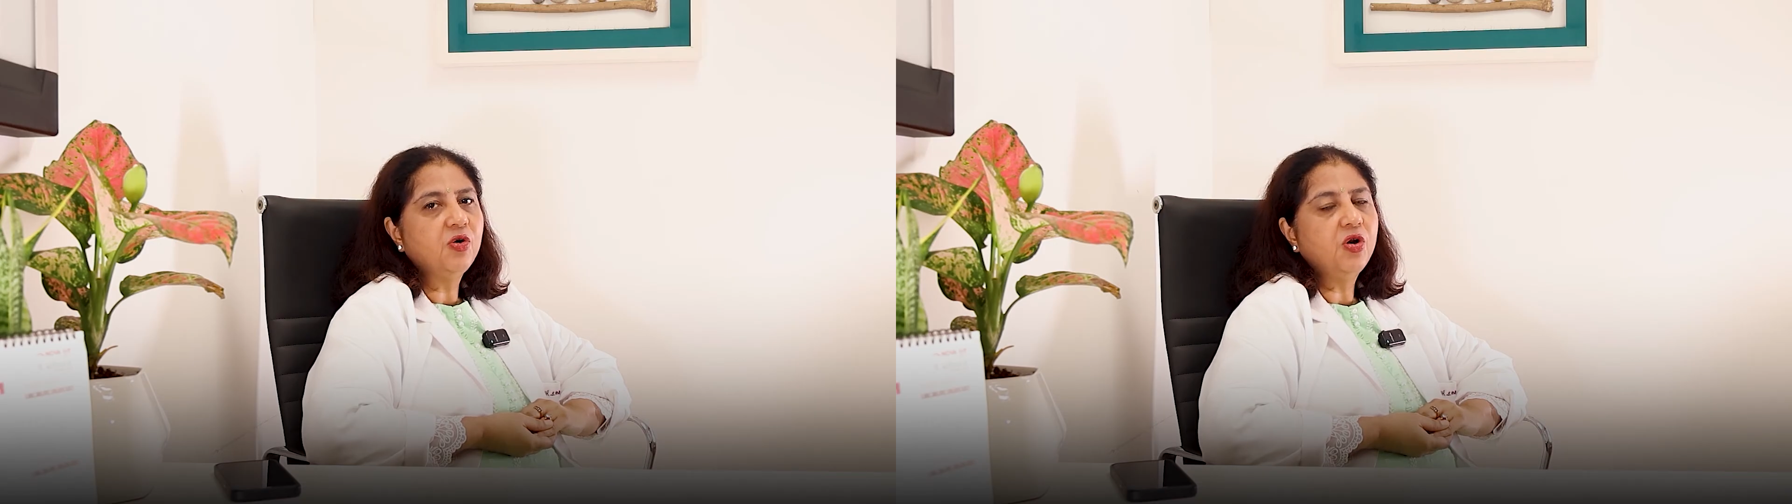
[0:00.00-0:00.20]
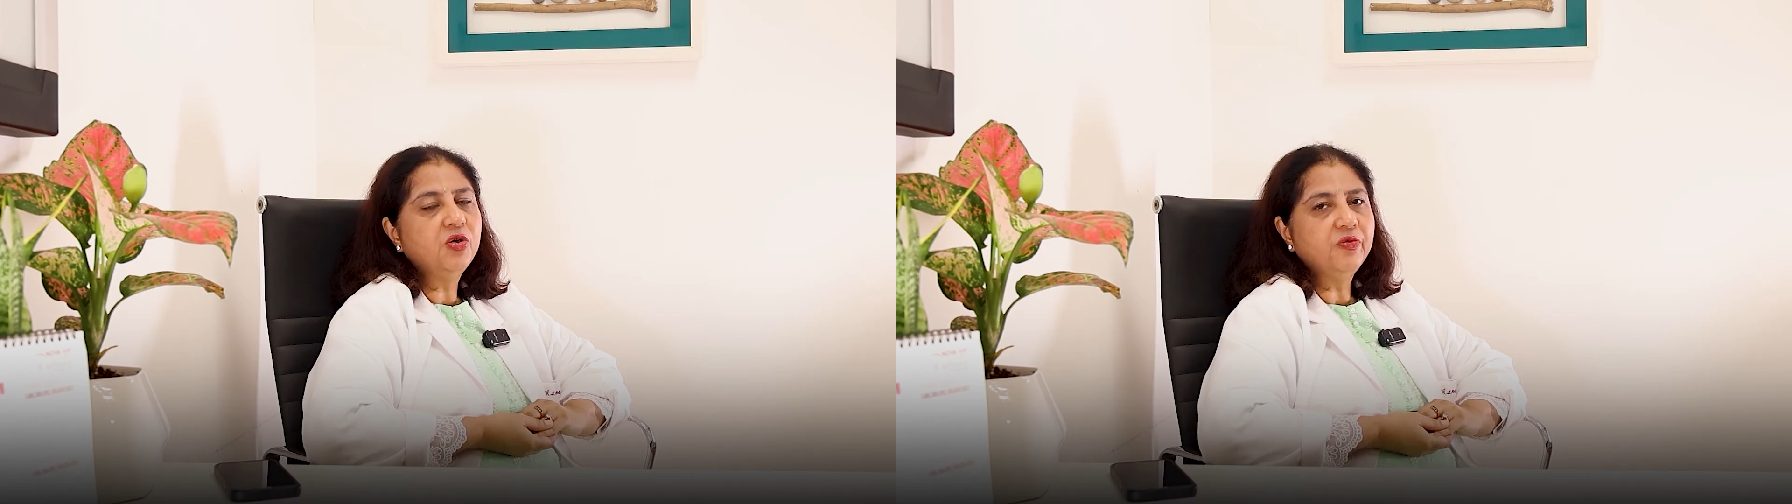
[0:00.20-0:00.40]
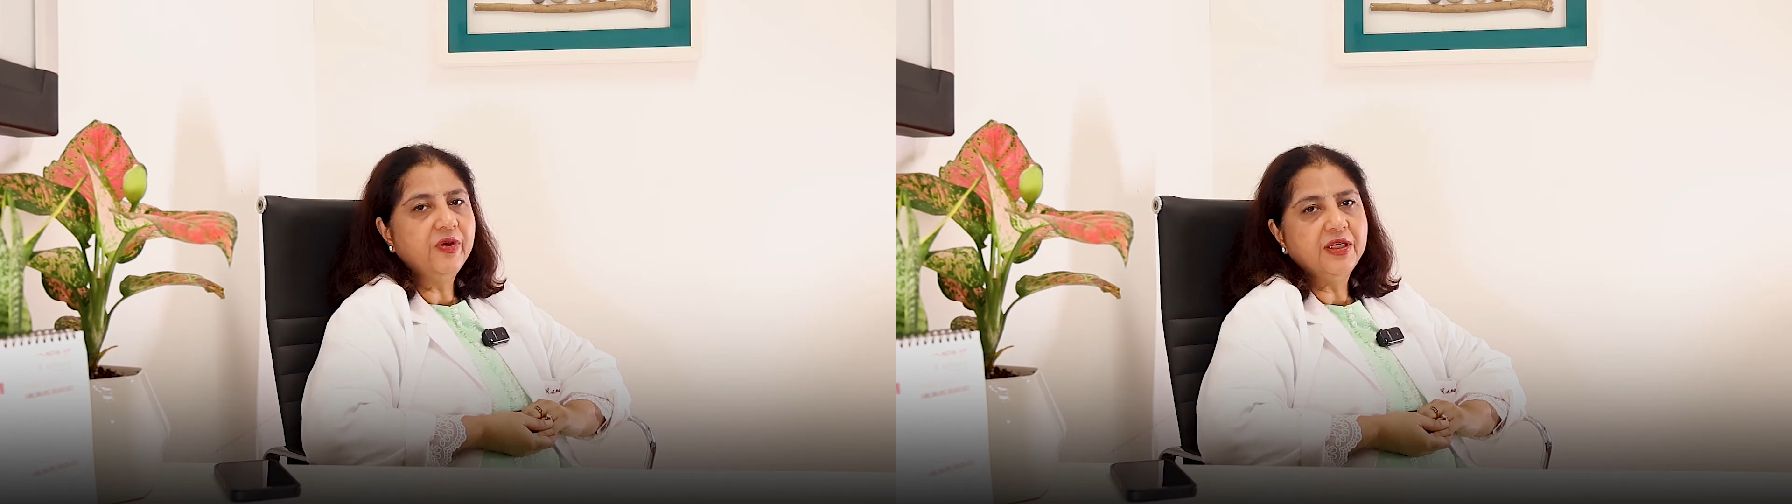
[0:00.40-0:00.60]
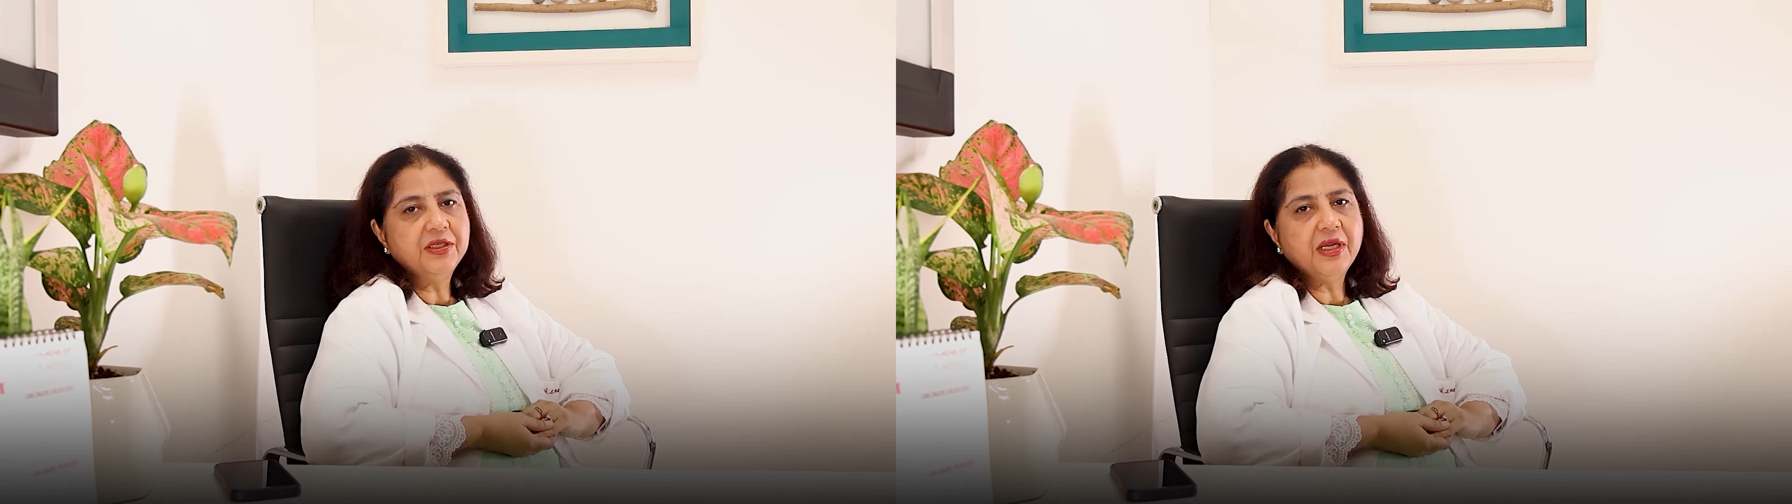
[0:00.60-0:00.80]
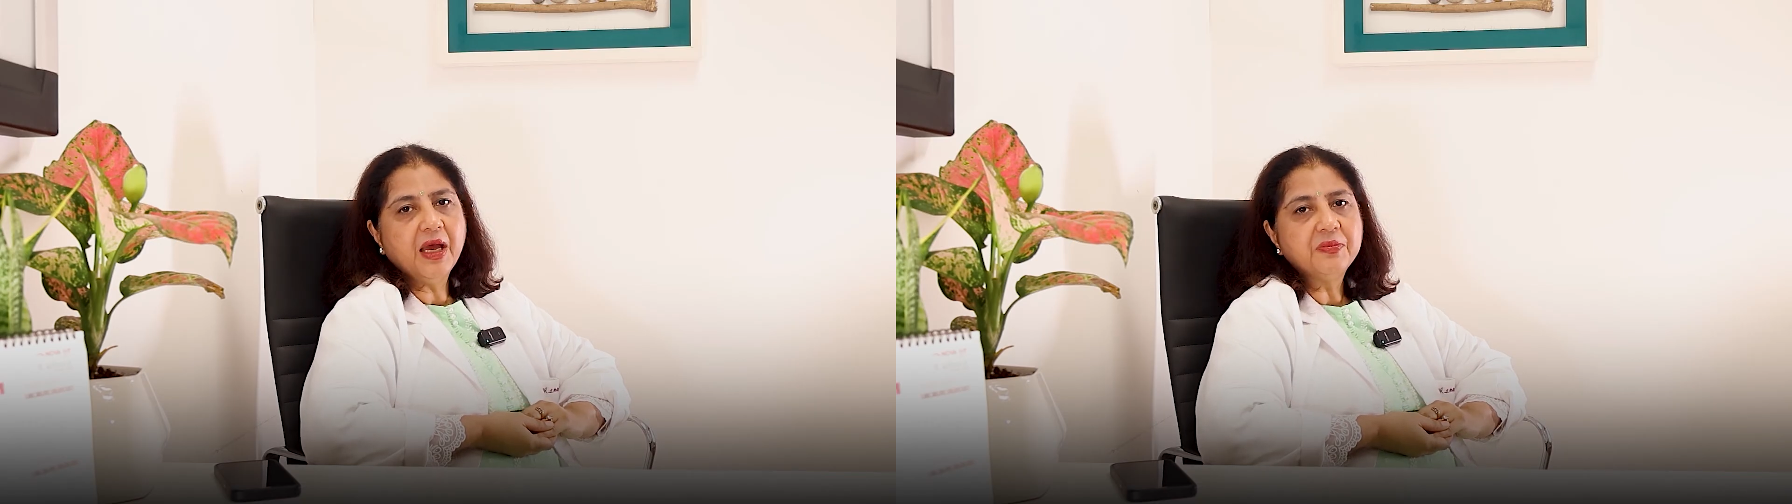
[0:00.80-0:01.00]
called
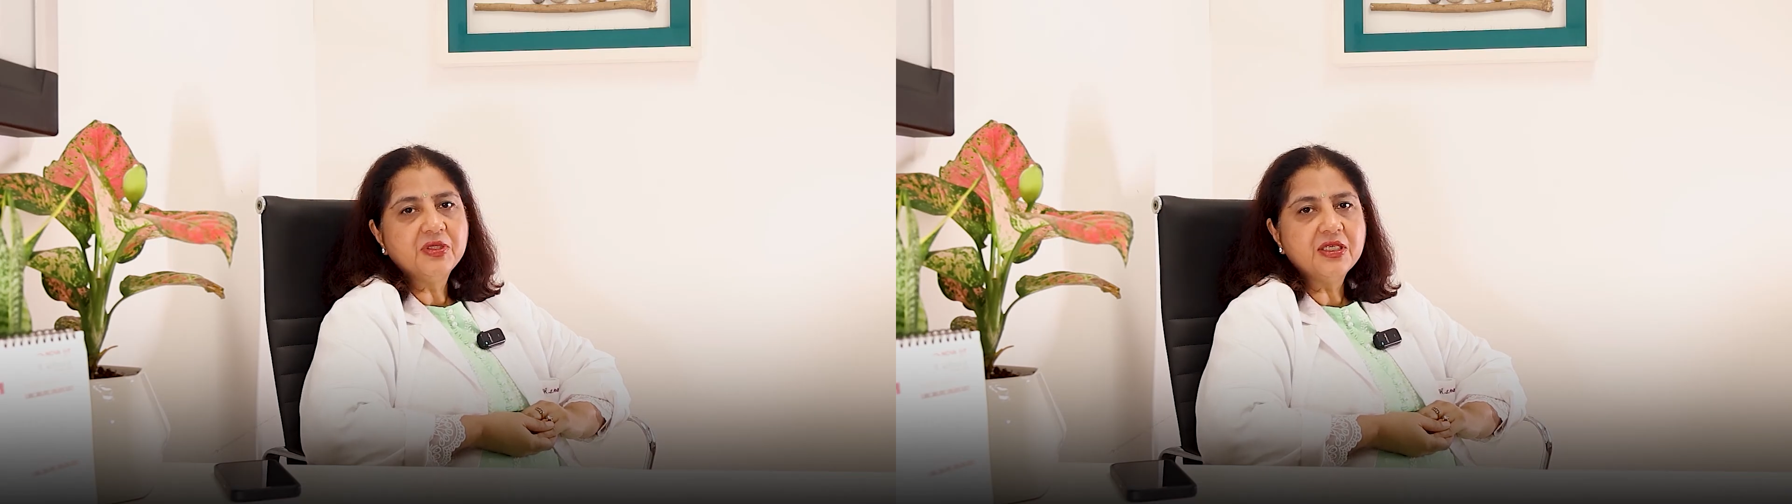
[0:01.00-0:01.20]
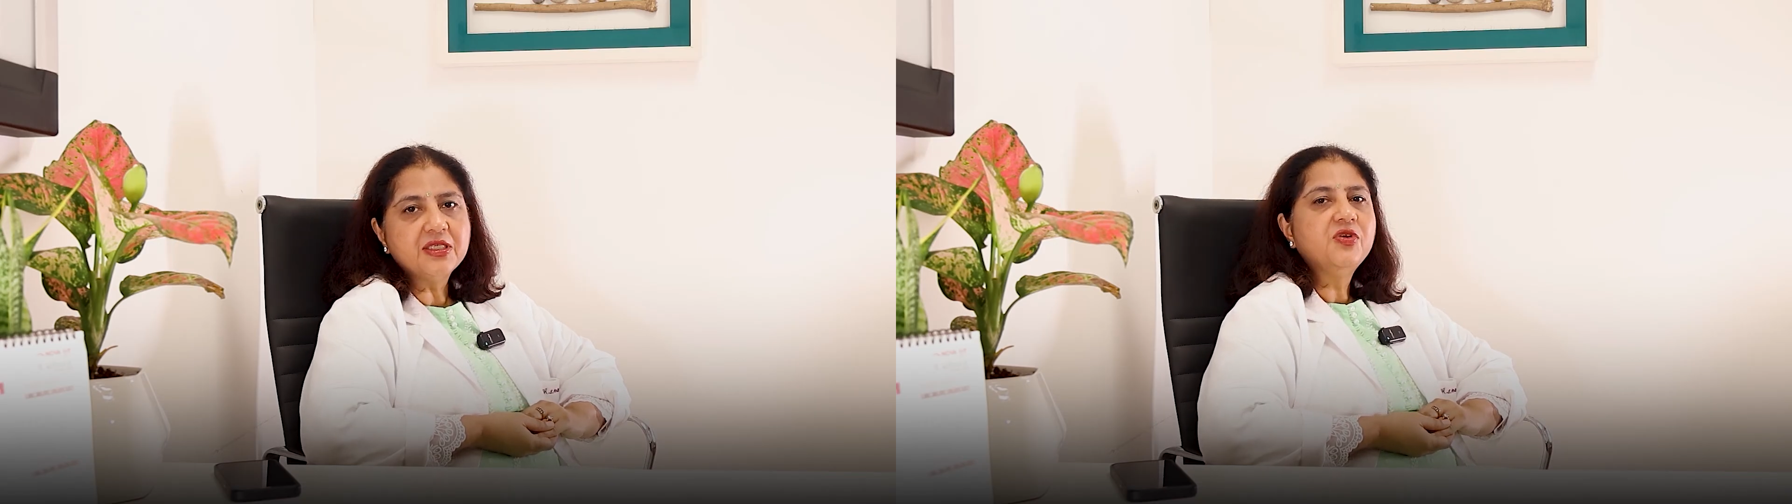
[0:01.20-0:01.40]
ovarian abscess,